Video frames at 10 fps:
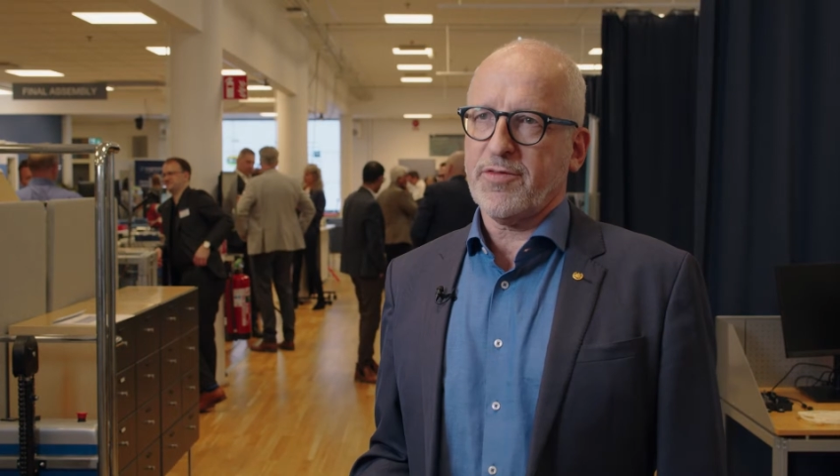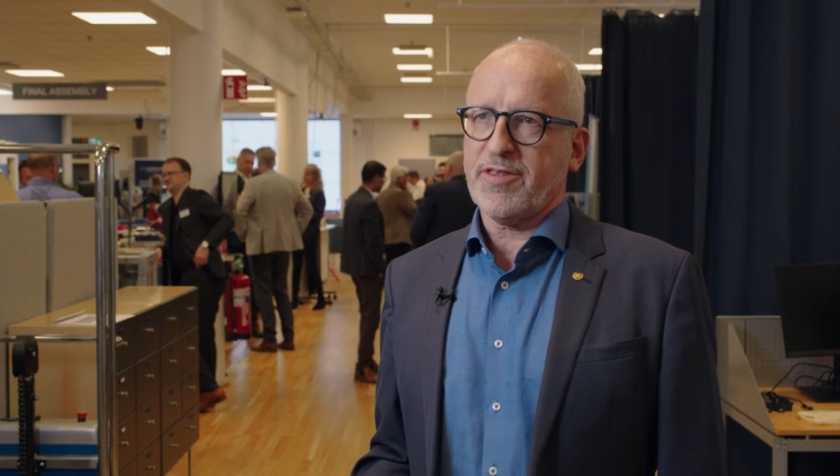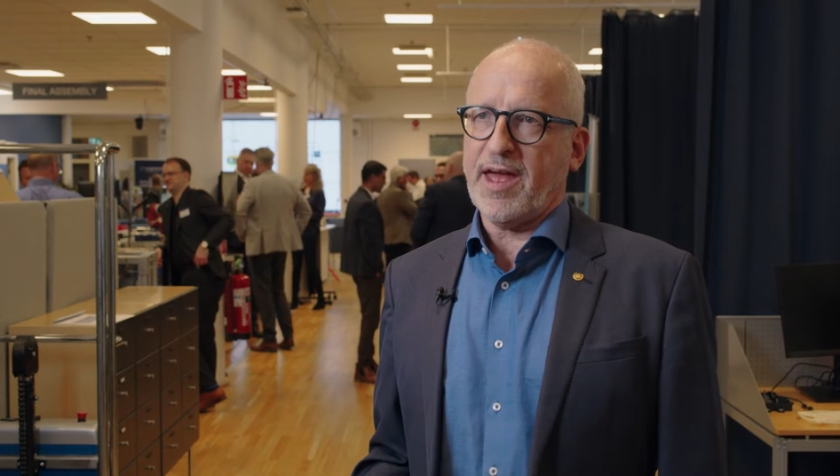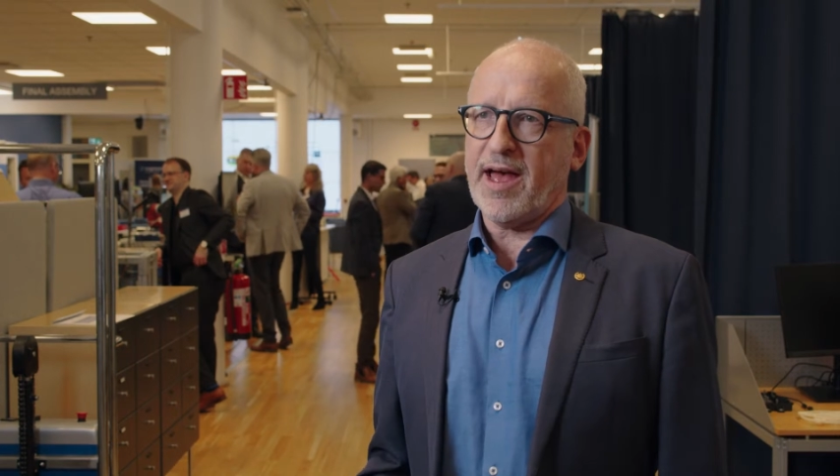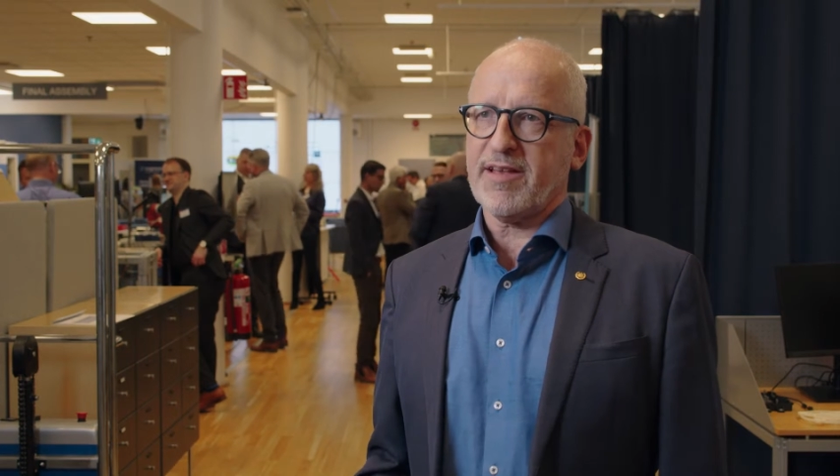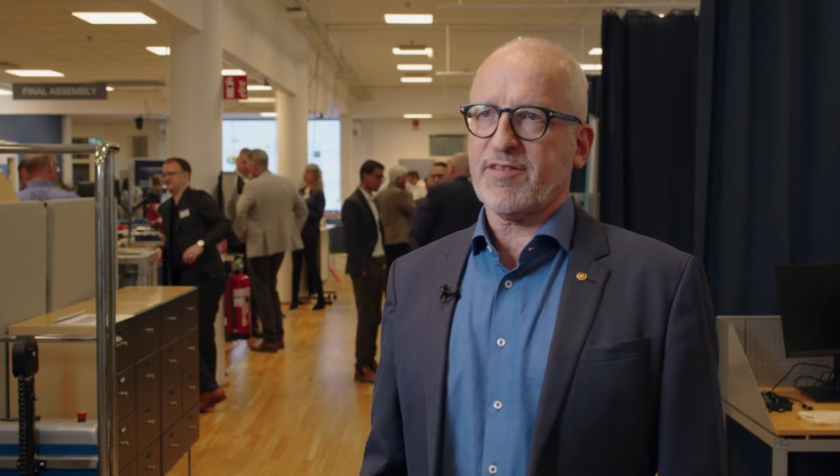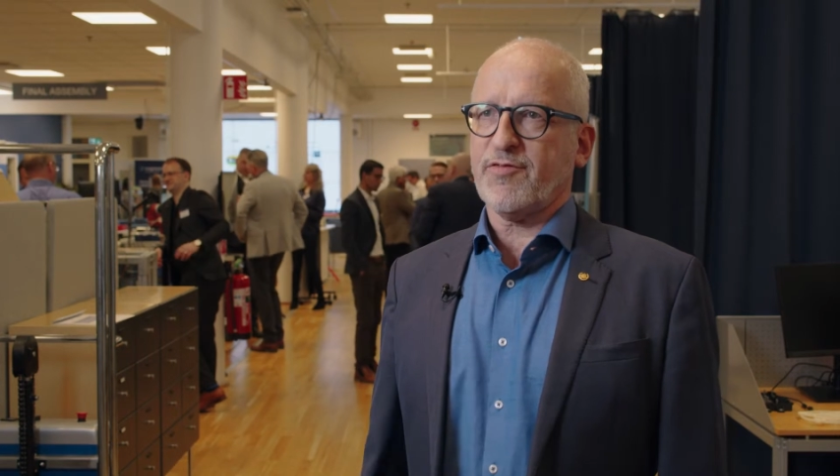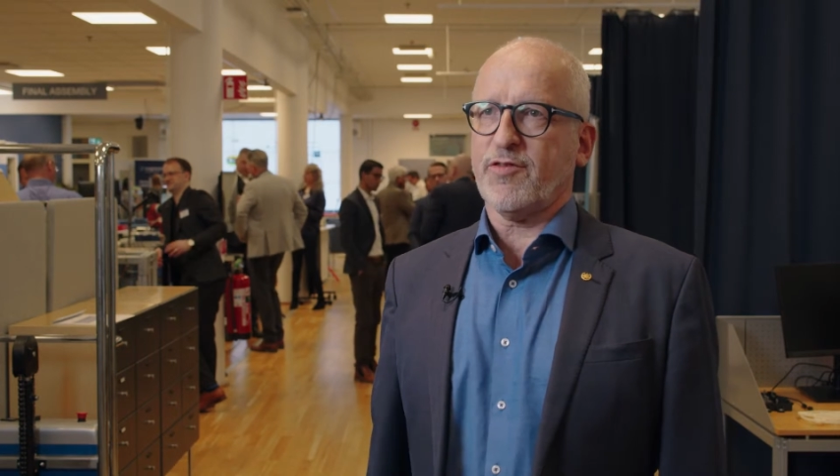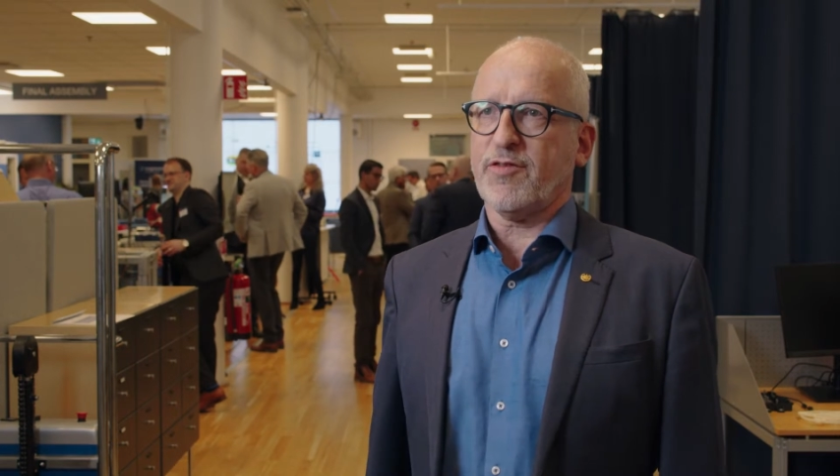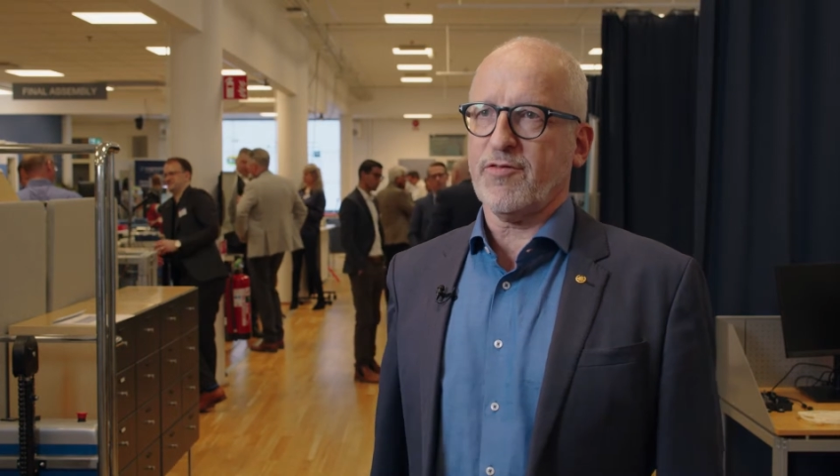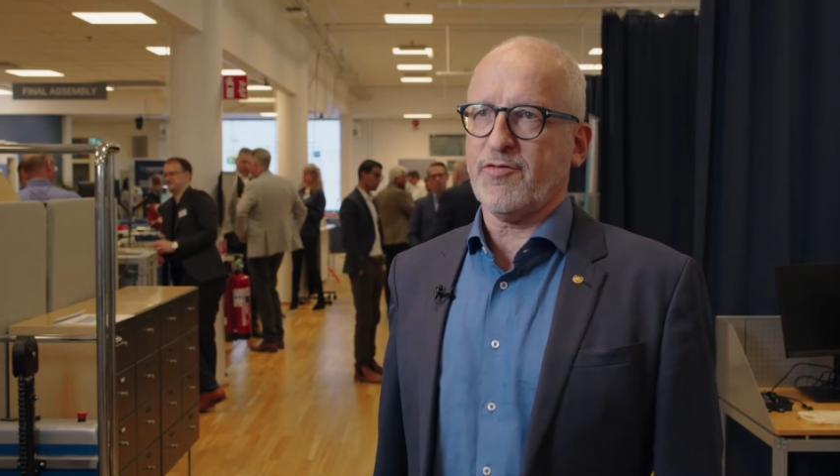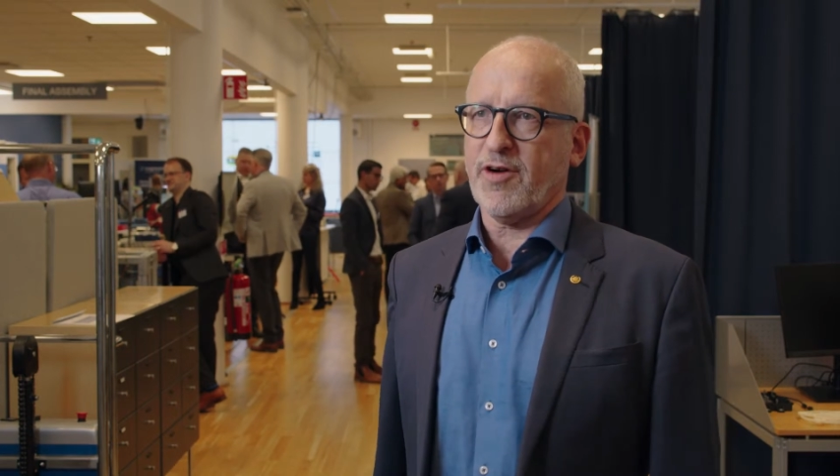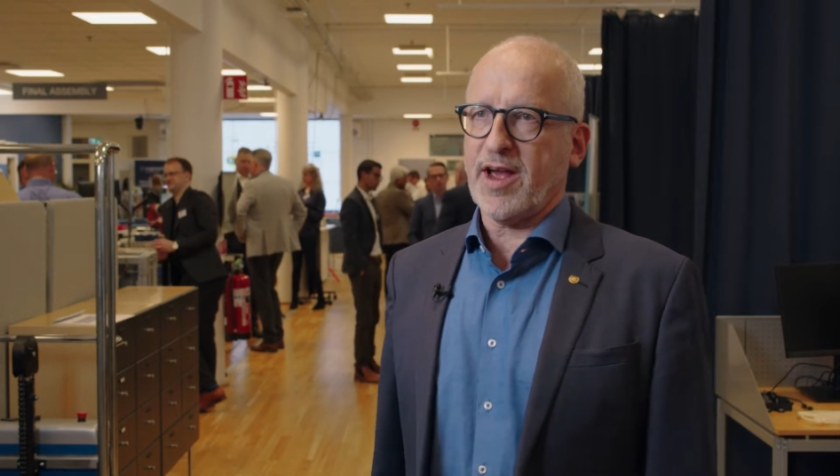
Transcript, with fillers: task for, for